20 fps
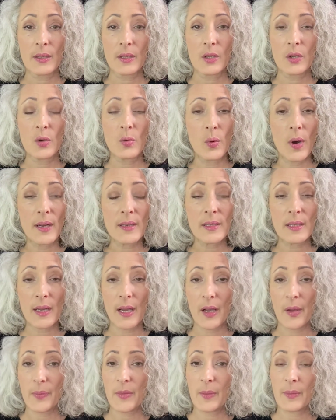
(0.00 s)
you want to
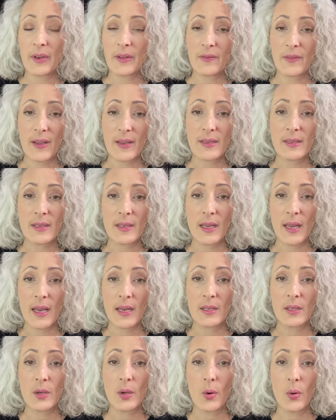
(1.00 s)
help them
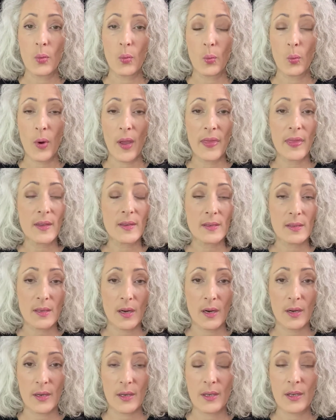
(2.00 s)
investigate when this
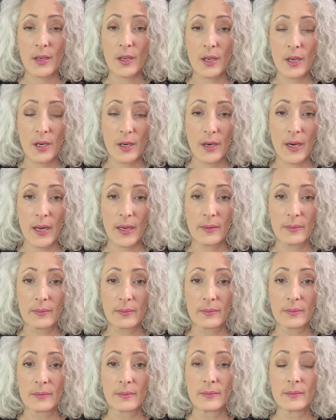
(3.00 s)
started occurring.
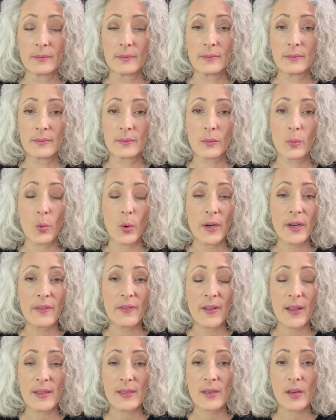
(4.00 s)
What
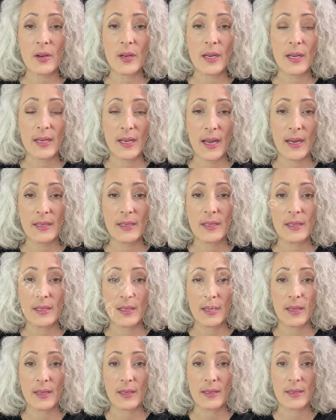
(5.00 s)
events are connected
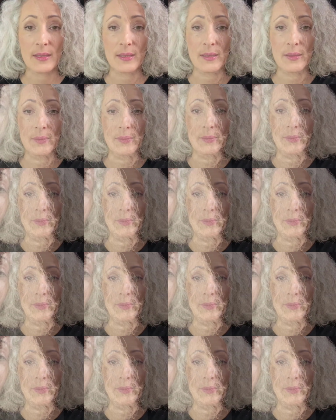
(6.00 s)
to this?